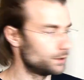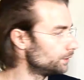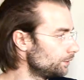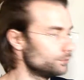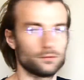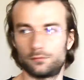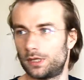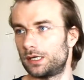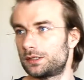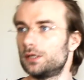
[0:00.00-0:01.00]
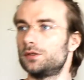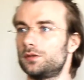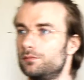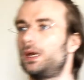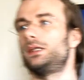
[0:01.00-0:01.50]
than on the right to
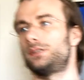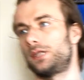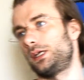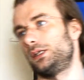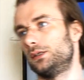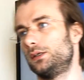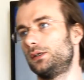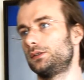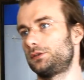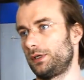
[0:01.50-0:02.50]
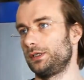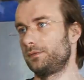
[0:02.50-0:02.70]
maintain straight